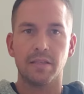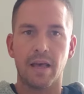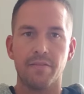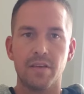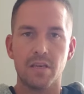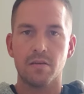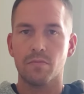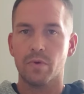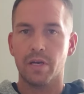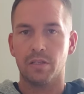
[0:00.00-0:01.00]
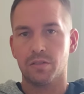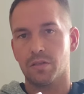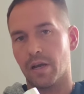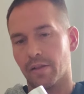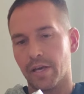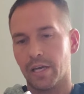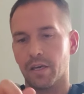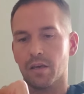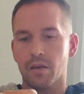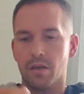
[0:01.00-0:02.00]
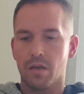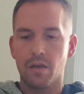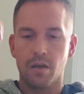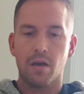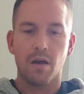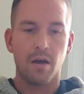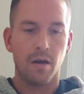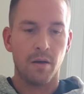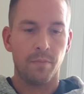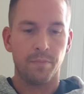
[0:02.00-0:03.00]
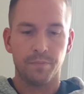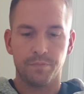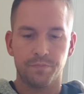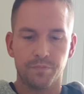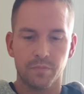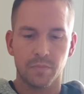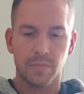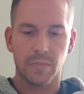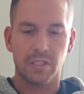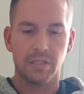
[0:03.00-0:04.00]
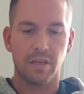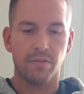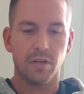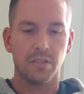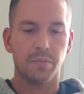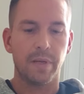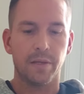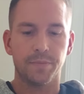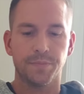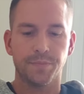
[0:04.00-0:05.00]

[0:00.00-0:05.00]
and heavy, which I like. Let's give her a smell.